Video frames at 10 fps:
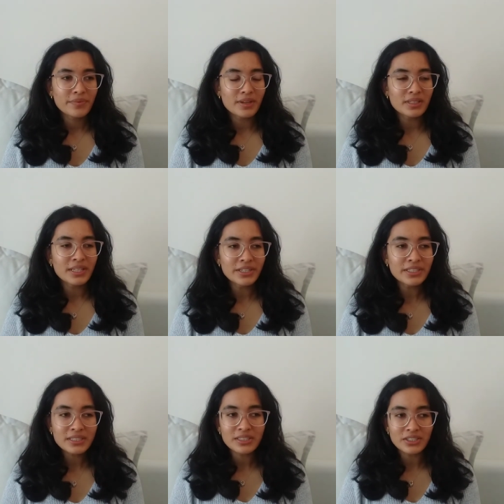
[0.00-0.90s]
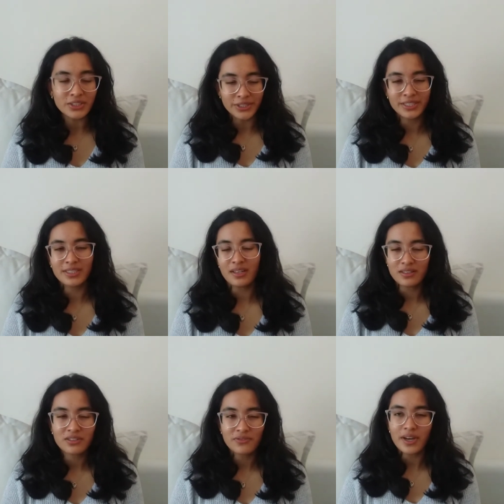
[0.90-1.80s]
there is a certain
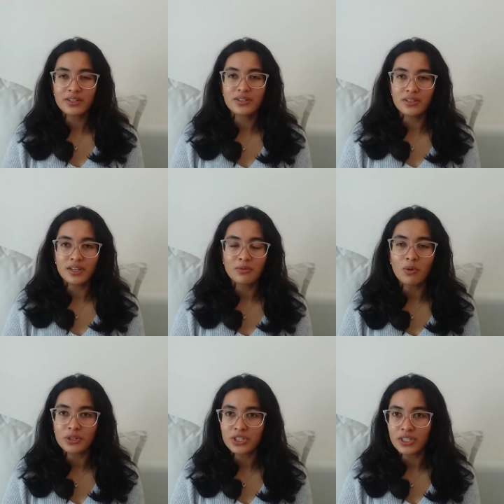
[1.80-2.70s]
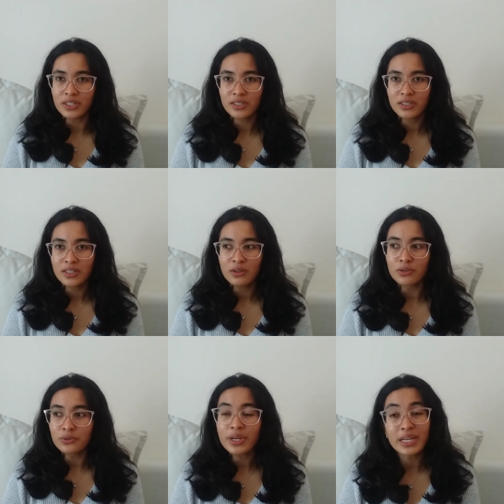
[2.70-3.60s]
satisfaction at watching or
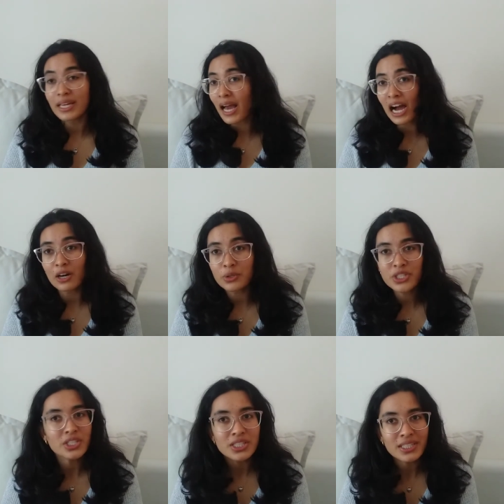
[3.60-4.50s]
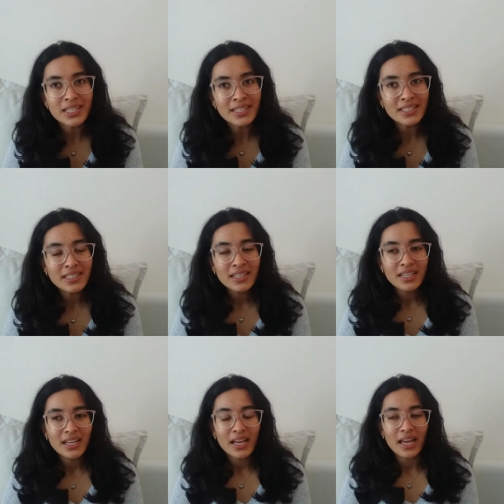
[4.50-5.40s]
reading how she did it.
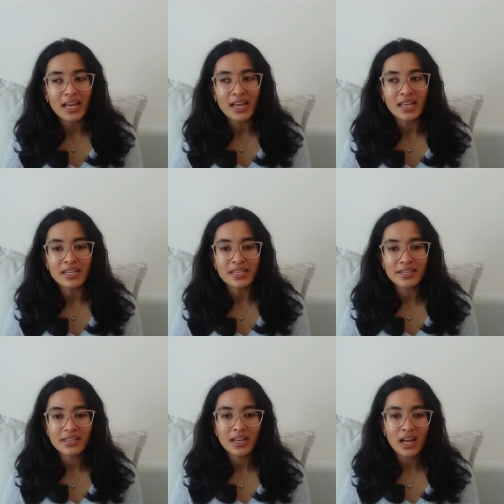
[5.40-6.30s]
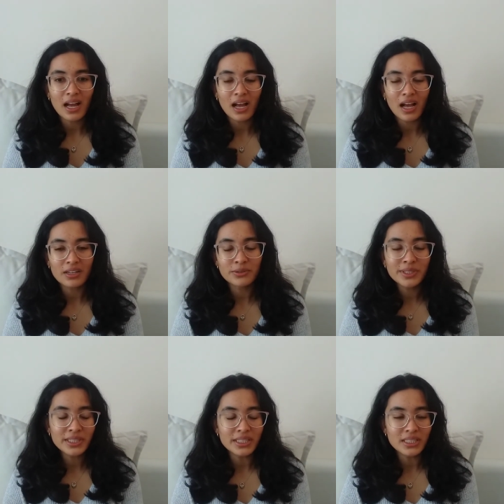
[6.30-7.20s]
And I
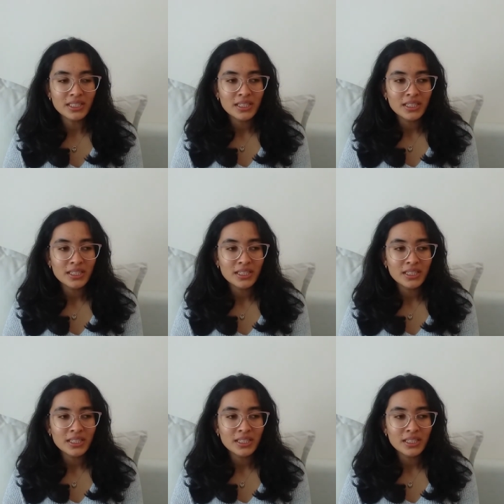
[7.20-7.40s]
really